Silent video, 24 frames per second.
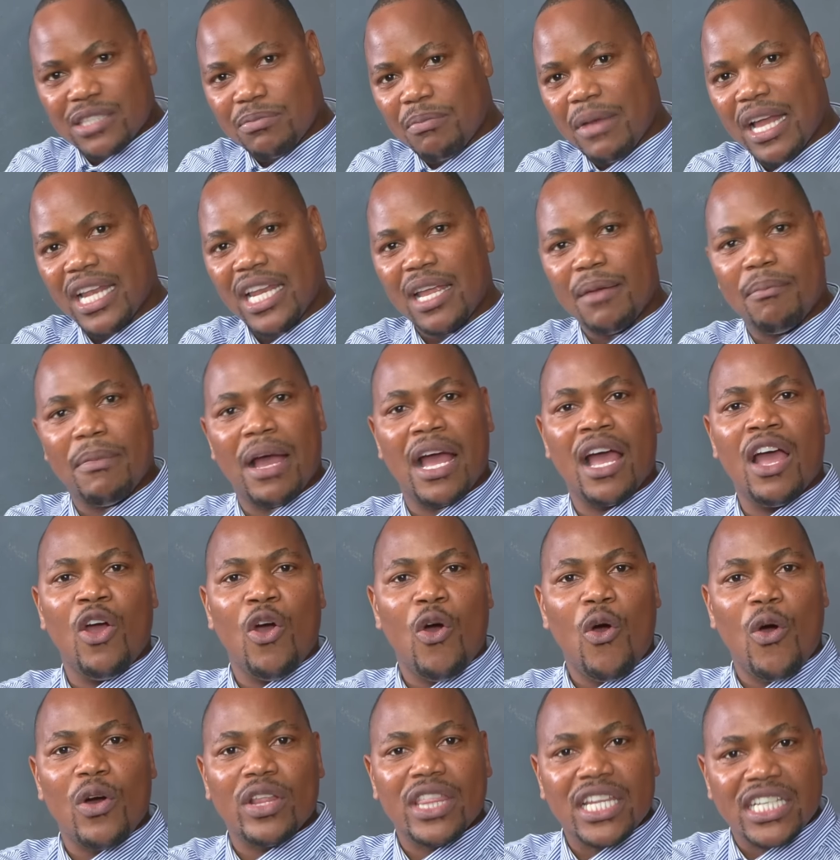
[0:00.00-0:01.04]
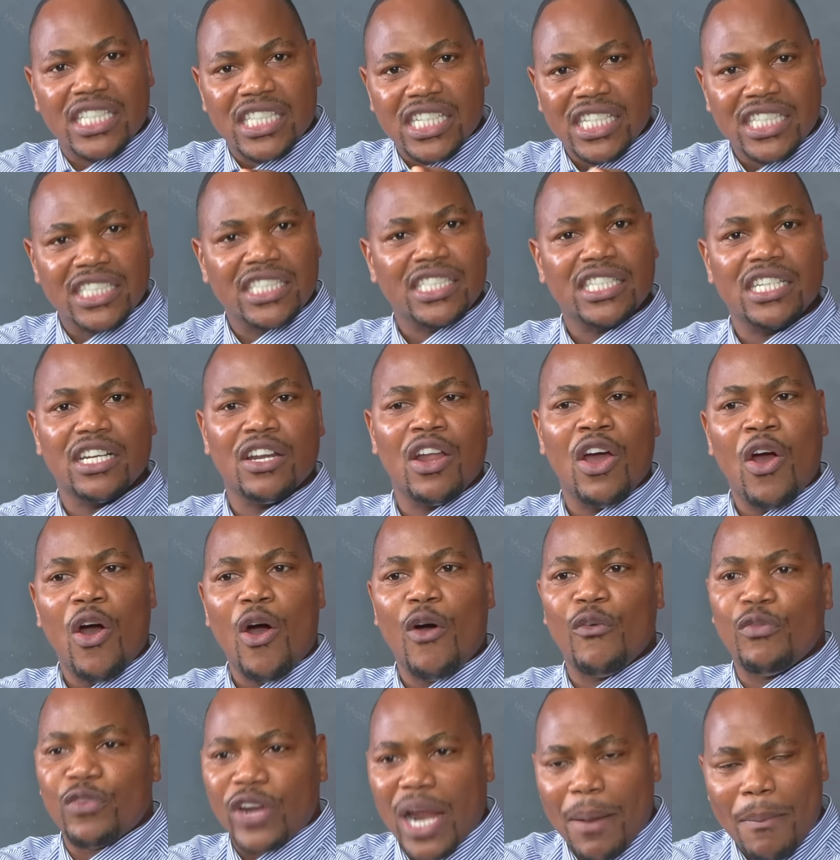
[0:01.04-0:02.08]
Malema or the children
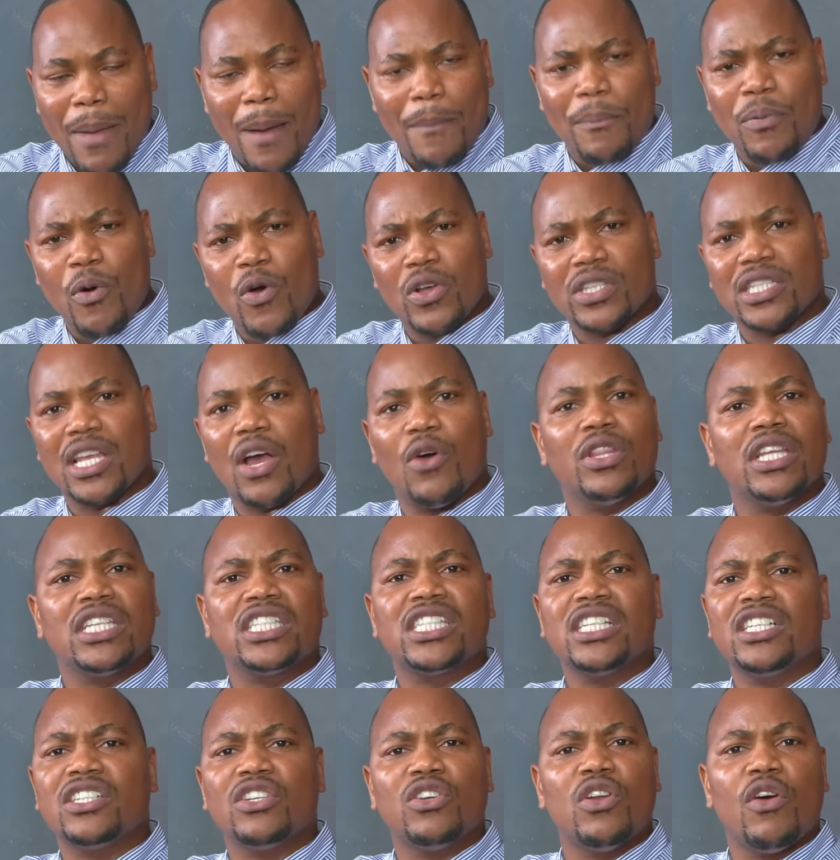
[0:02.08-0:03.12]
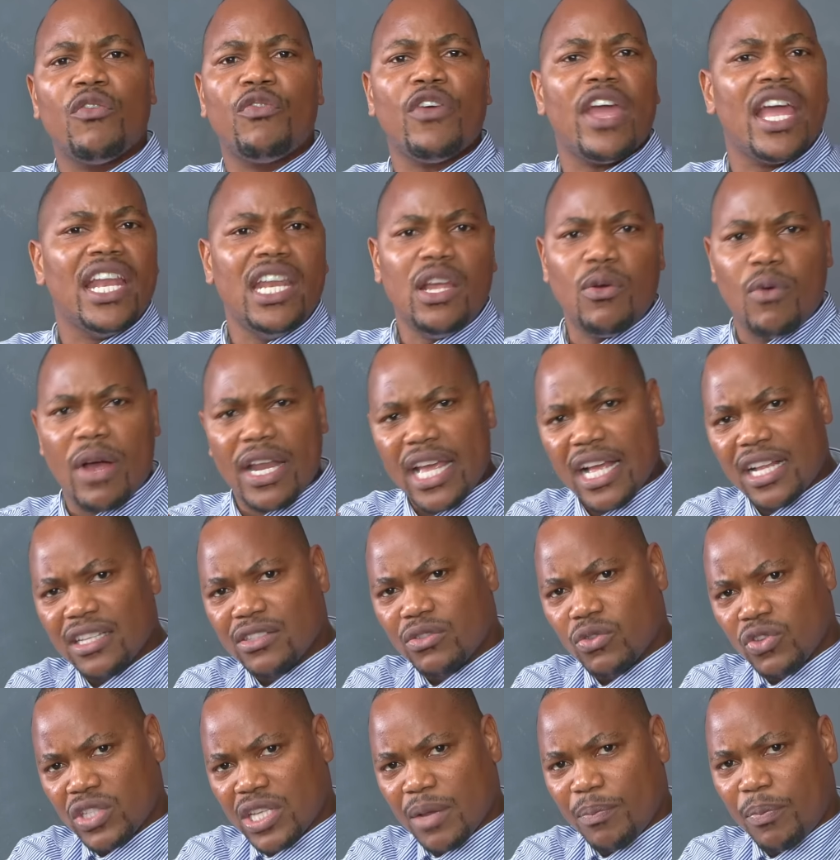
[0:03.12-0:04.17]
of Ramaphosa or the children of anyone else
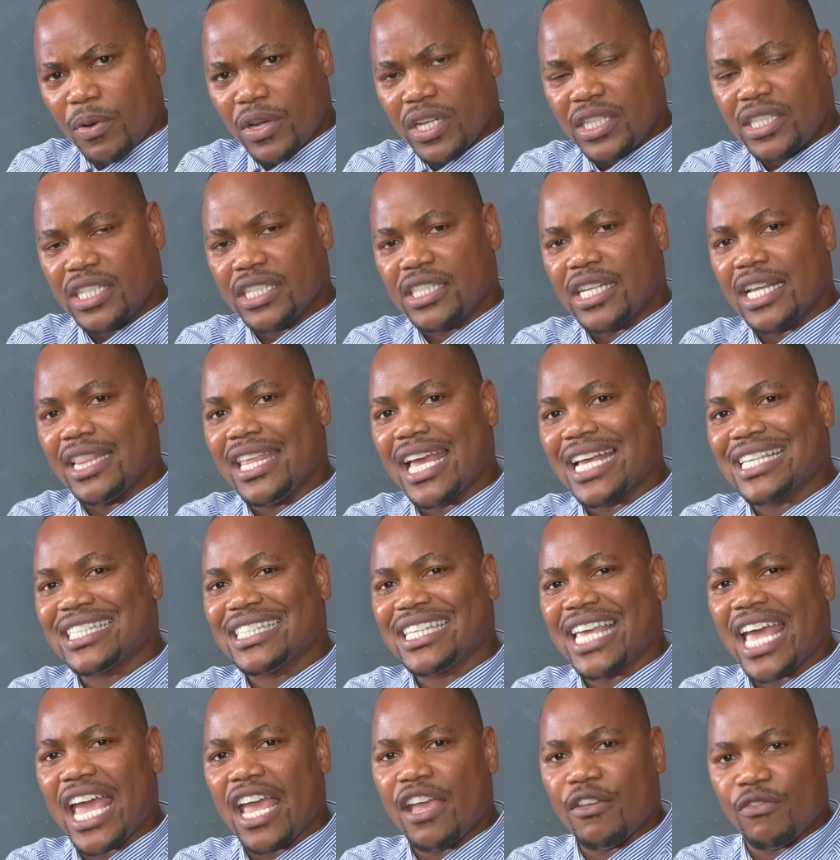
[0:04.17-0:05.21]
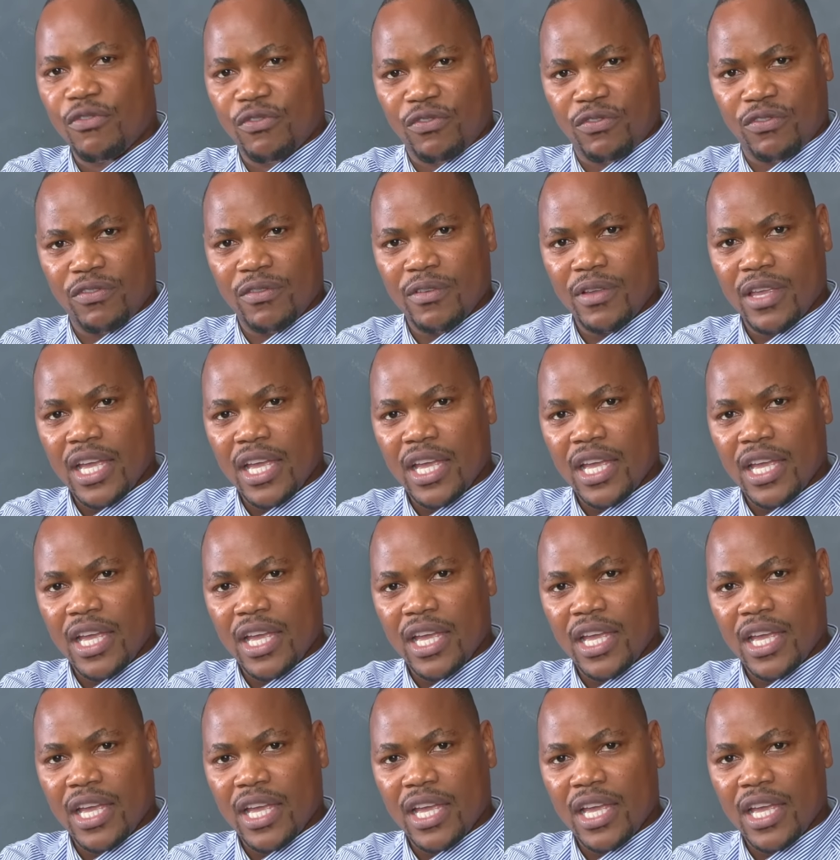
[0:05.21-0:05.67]
who's a politician, they are safe.